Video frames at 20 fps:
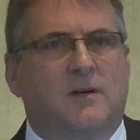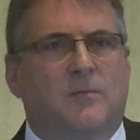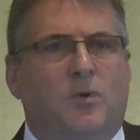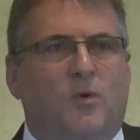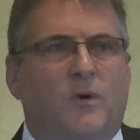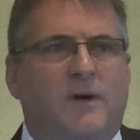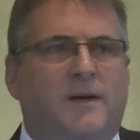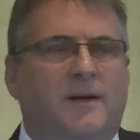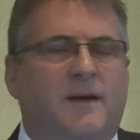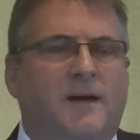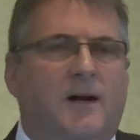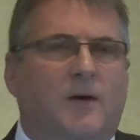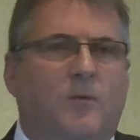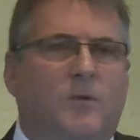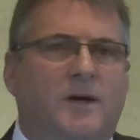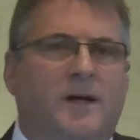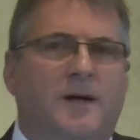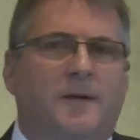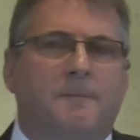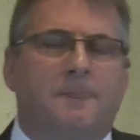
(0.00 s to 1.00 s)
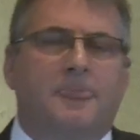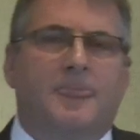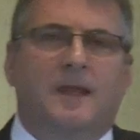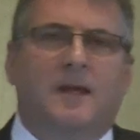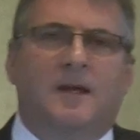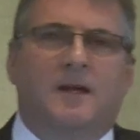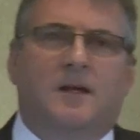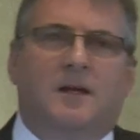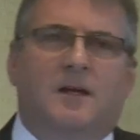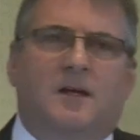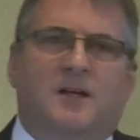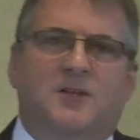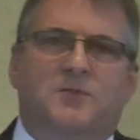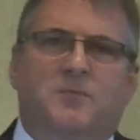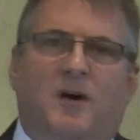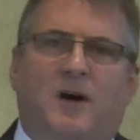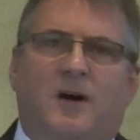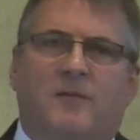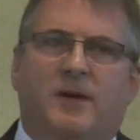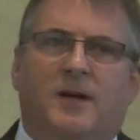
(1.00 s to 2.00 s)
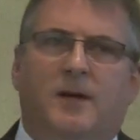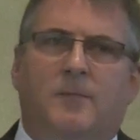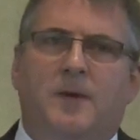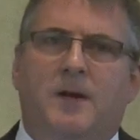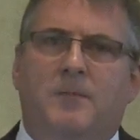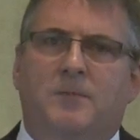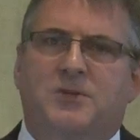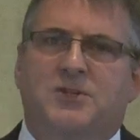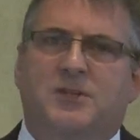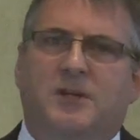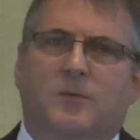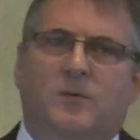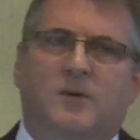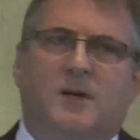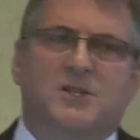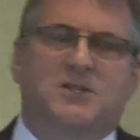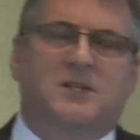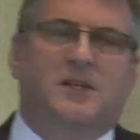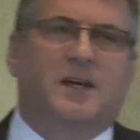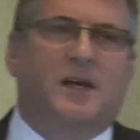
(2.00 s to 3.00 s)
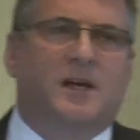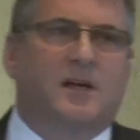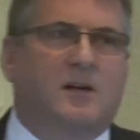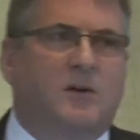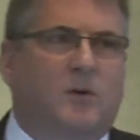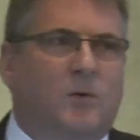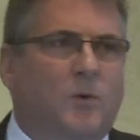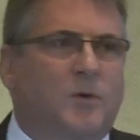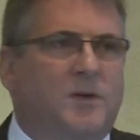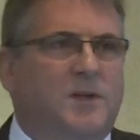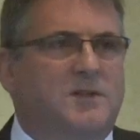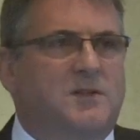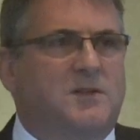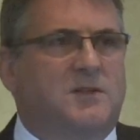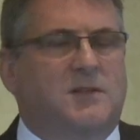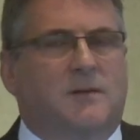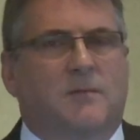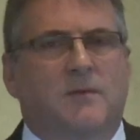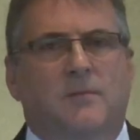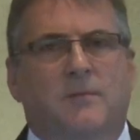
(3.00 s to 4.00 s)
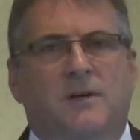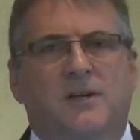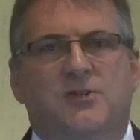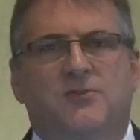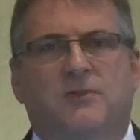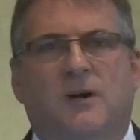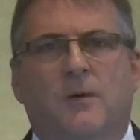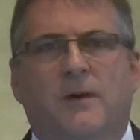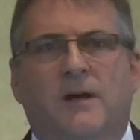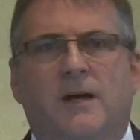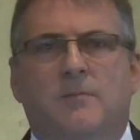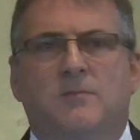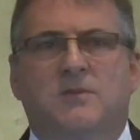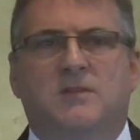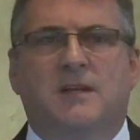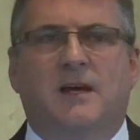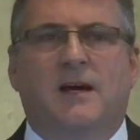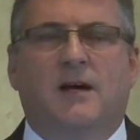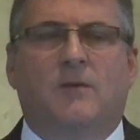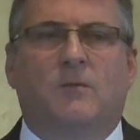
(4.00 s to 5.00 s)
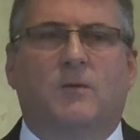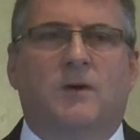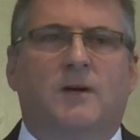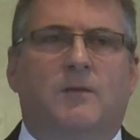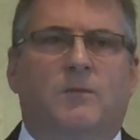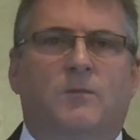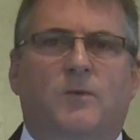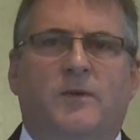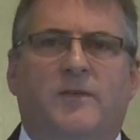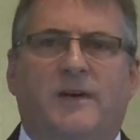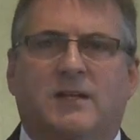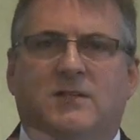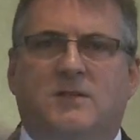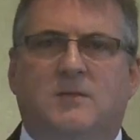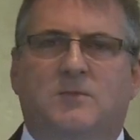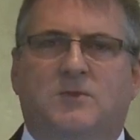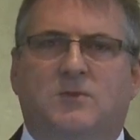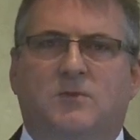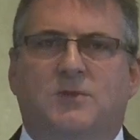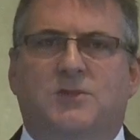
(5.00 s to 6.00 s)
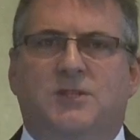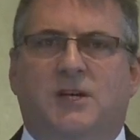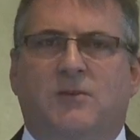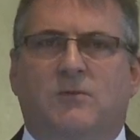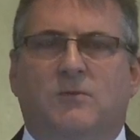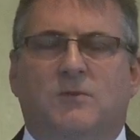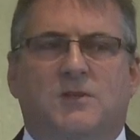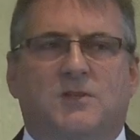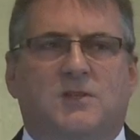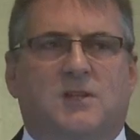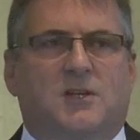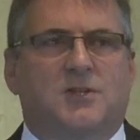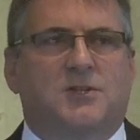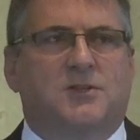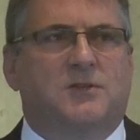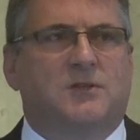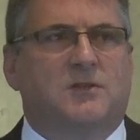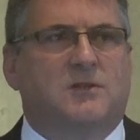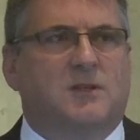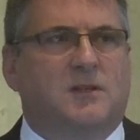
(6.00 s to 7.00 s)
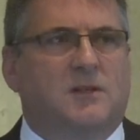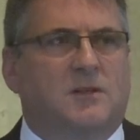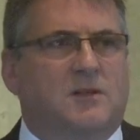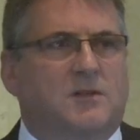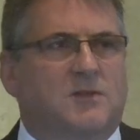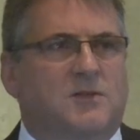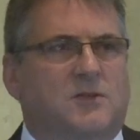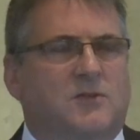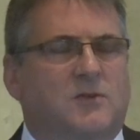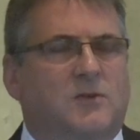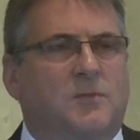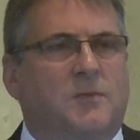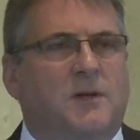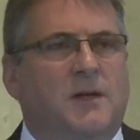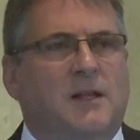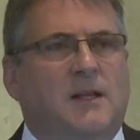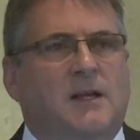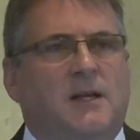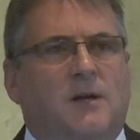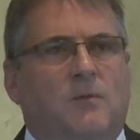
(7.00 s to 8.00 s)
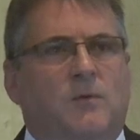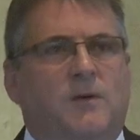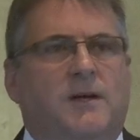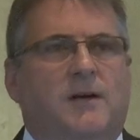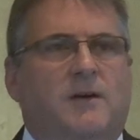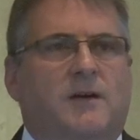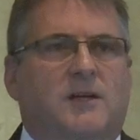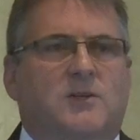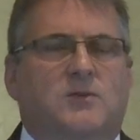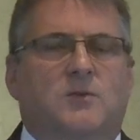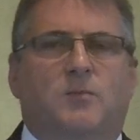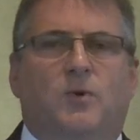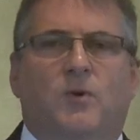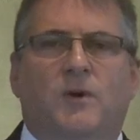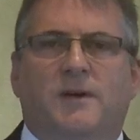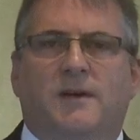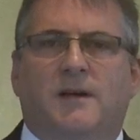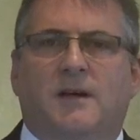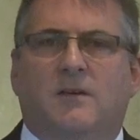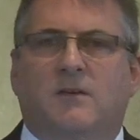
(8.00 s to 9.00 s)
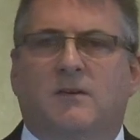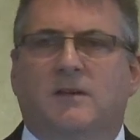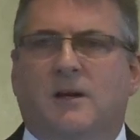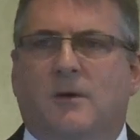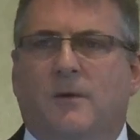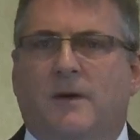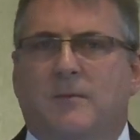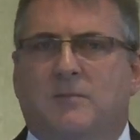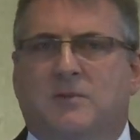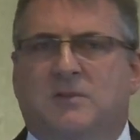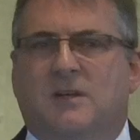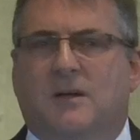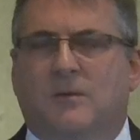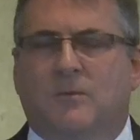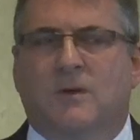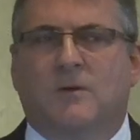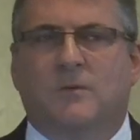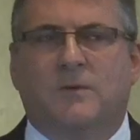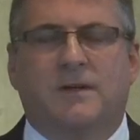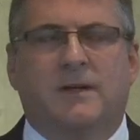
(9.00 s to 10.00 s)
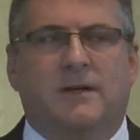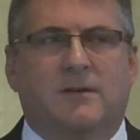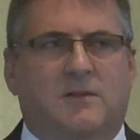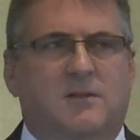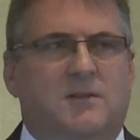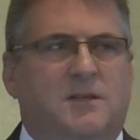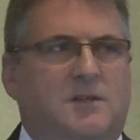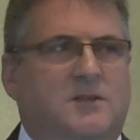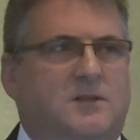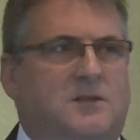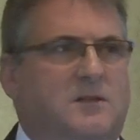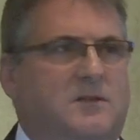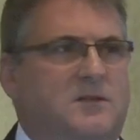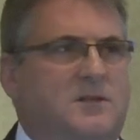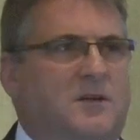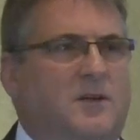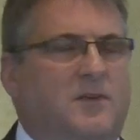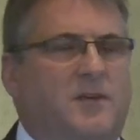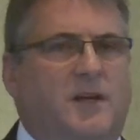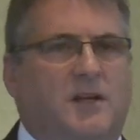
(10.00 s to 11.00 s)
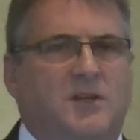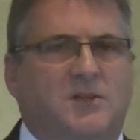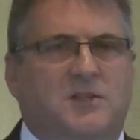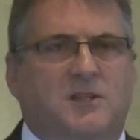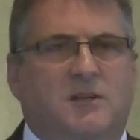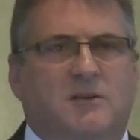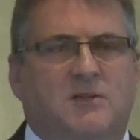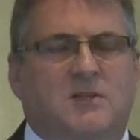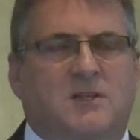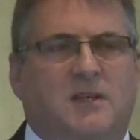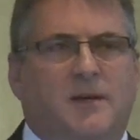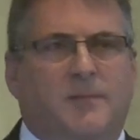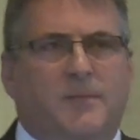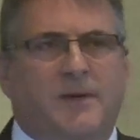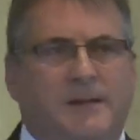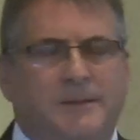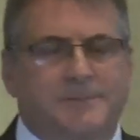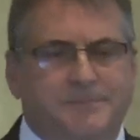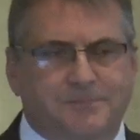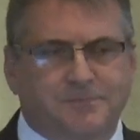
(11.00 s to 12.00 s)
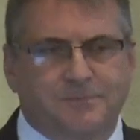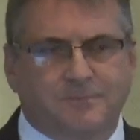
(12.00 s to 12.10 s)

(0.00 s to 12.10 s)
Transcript: at a point now where, as part of our membership, we're actually getting called into some of the major OEMs now, where we've had some sort of general discussions as a group. We're now getting to a point now that the OEMs are saying, well, we now need to start thinking seriously about